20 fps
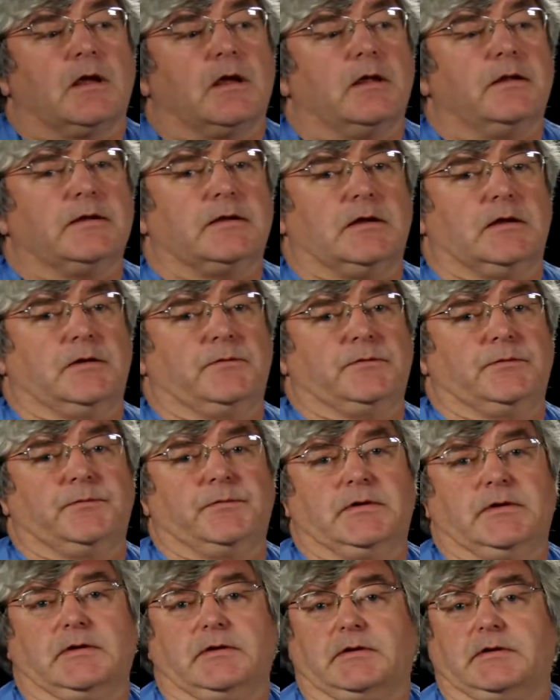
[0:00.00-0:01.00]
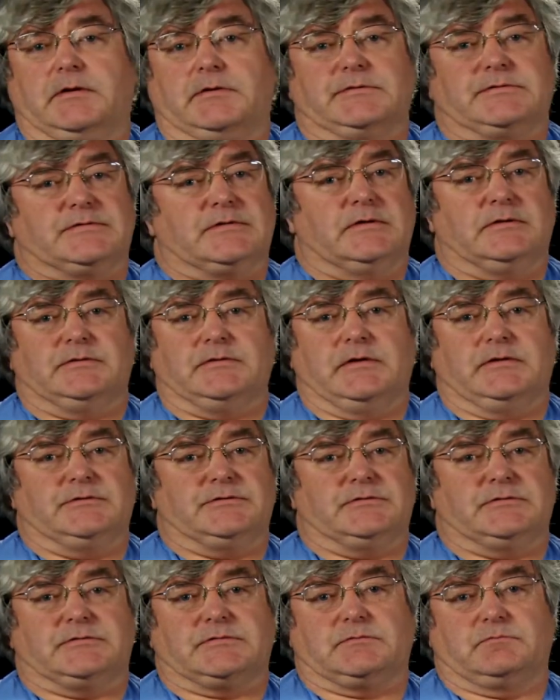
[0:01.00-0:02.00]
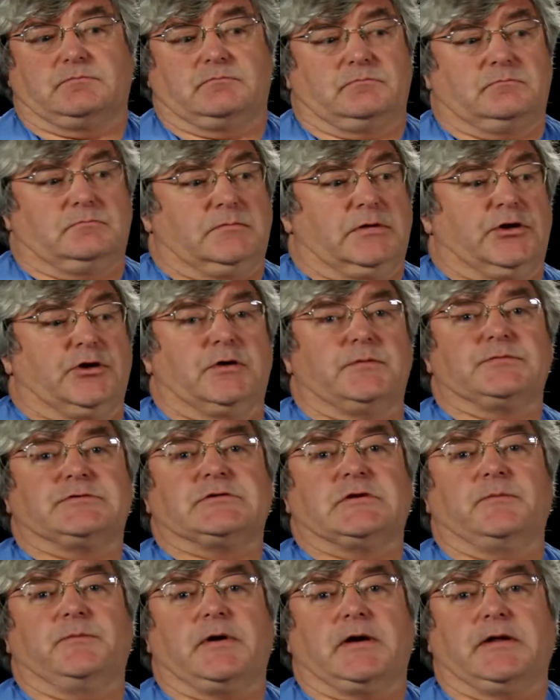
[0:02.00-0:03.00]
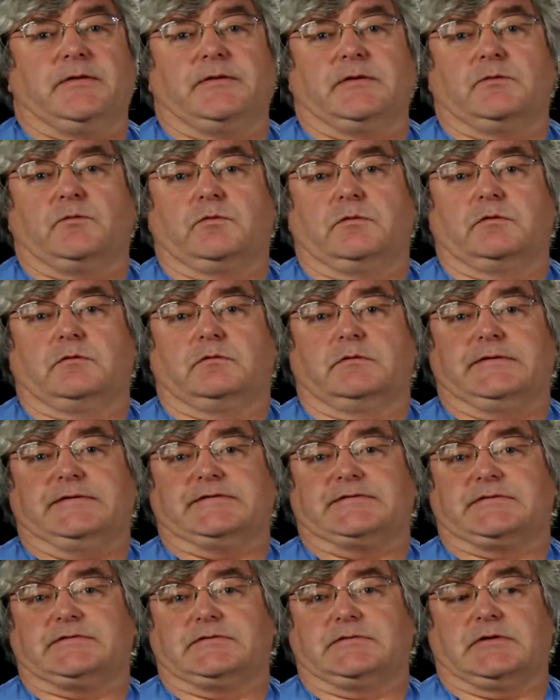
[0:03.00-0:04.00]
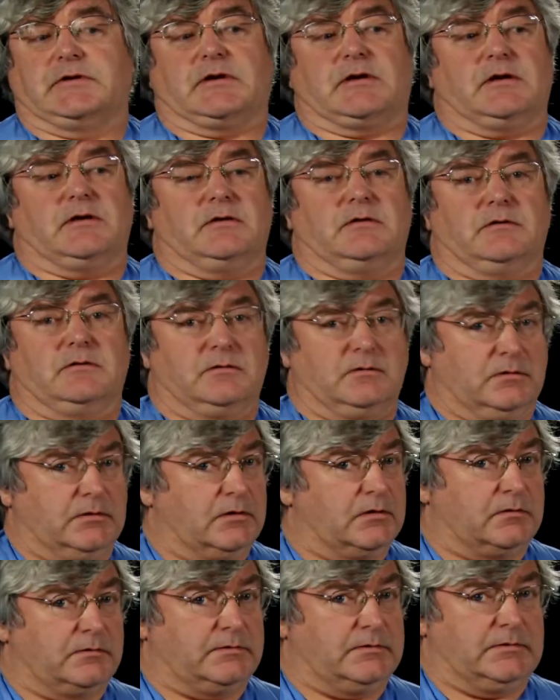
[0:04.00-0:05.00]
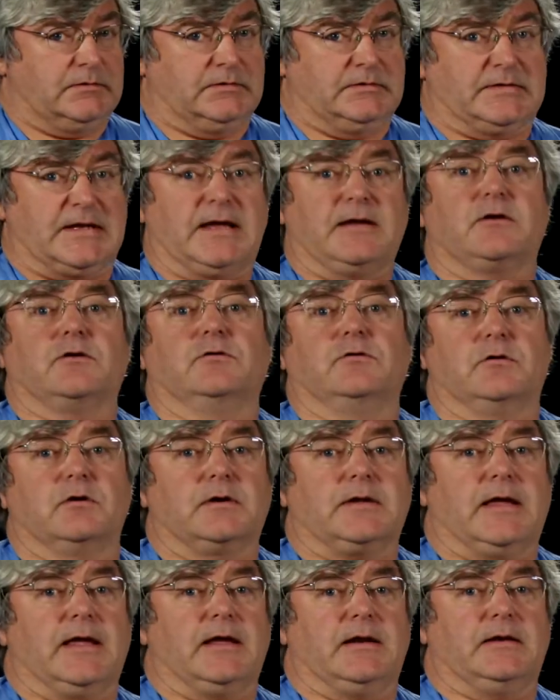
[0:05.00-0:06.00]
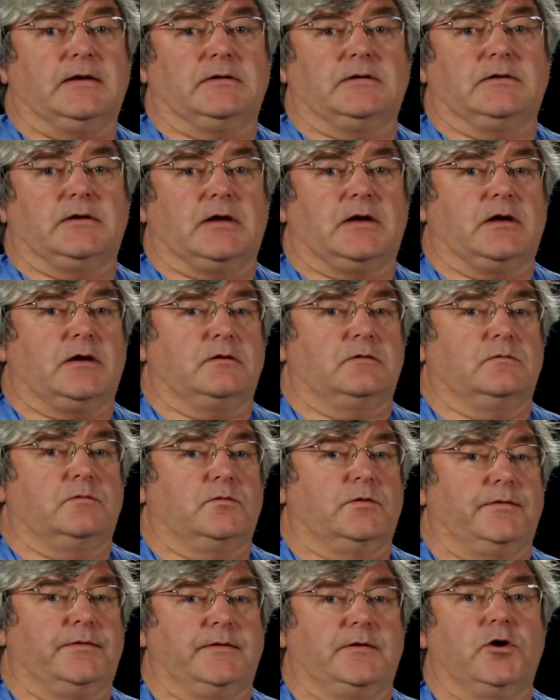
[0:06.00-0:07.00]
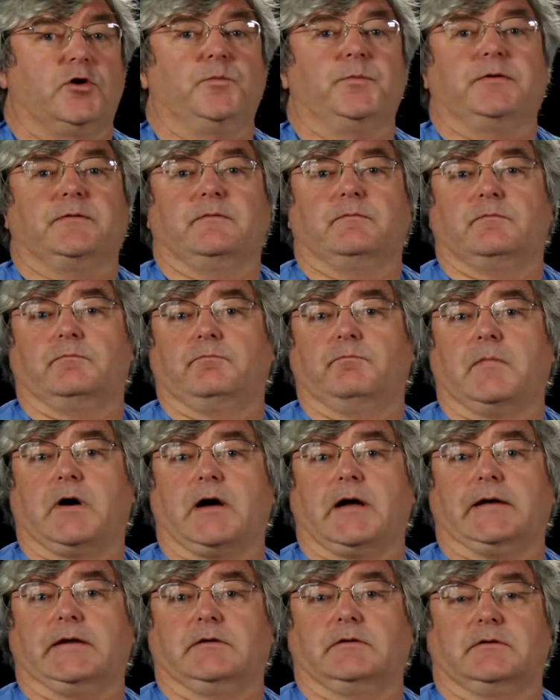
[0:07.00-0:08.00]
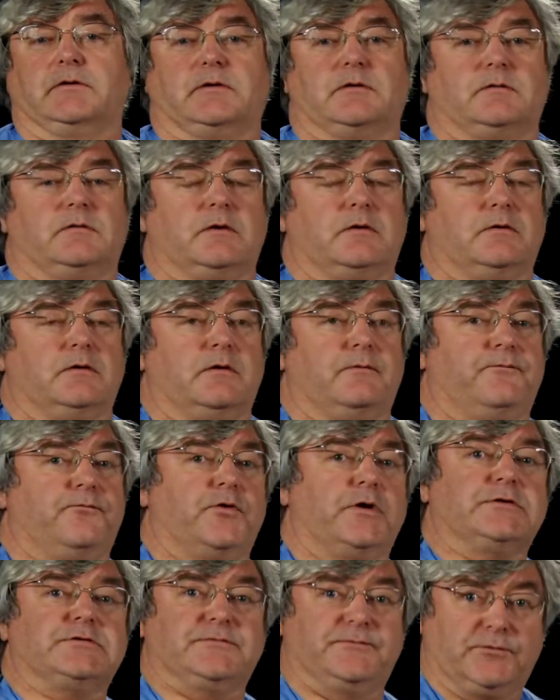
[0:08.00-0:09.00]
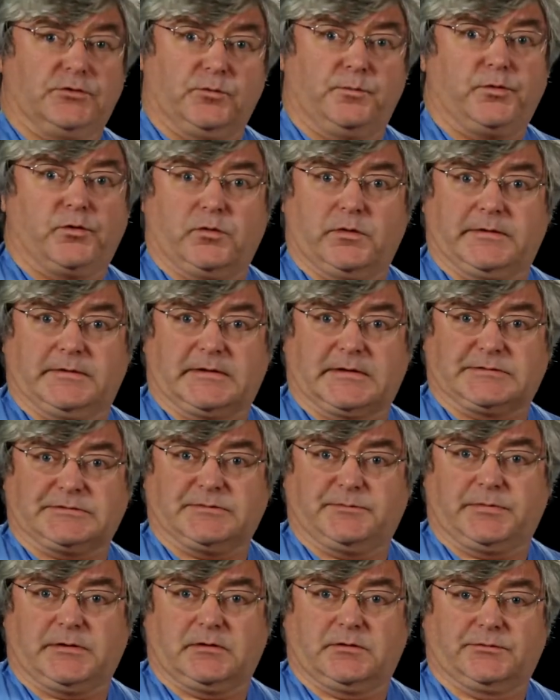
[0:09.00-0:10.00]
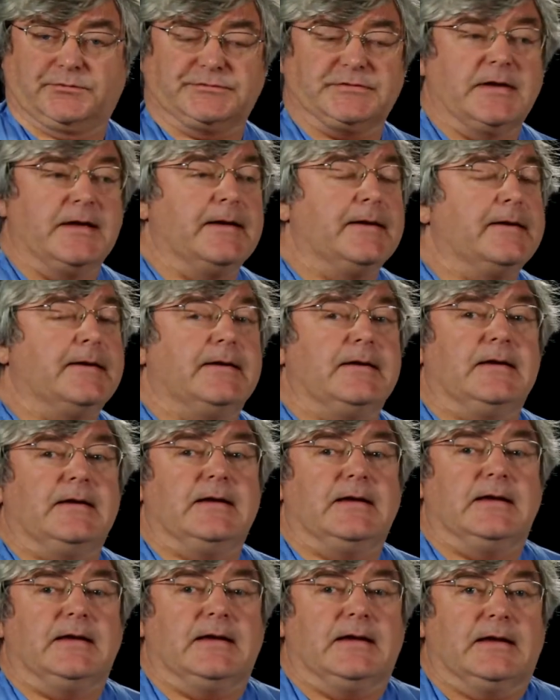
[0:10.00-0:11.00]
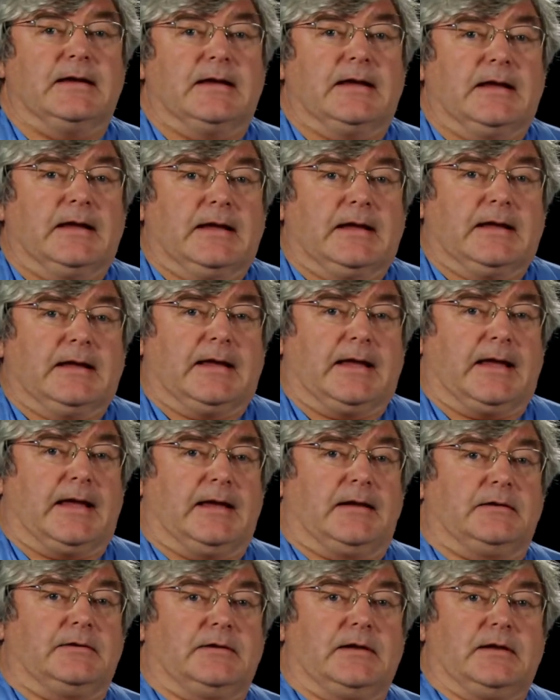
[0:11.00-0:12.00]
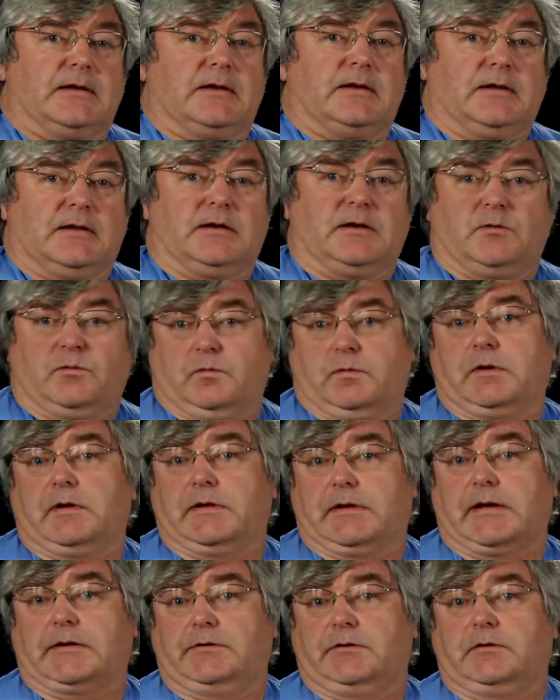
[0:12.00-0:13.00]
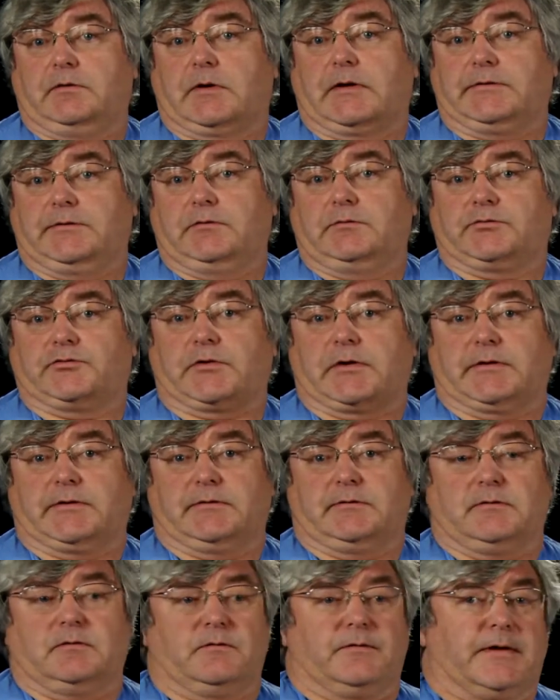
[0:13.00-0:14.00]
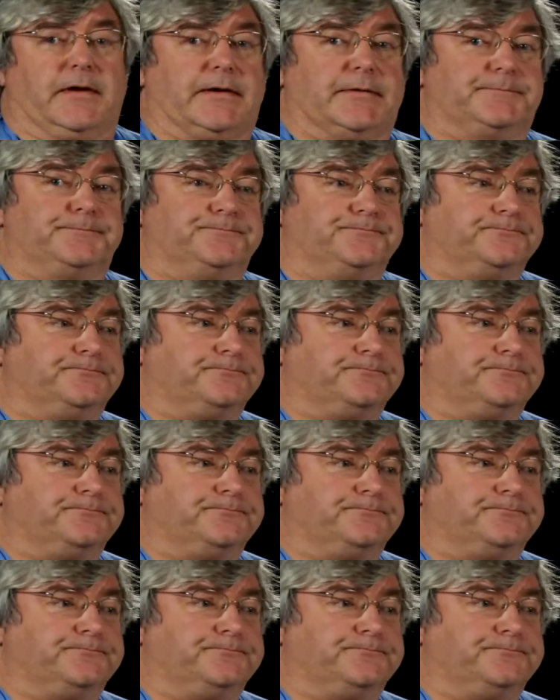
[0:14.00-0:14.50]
And they come to me because they just hear I'm somebody that will at least, take a look at it with an open mind, a fresh viewpoint, I suppose. And I do try to do that.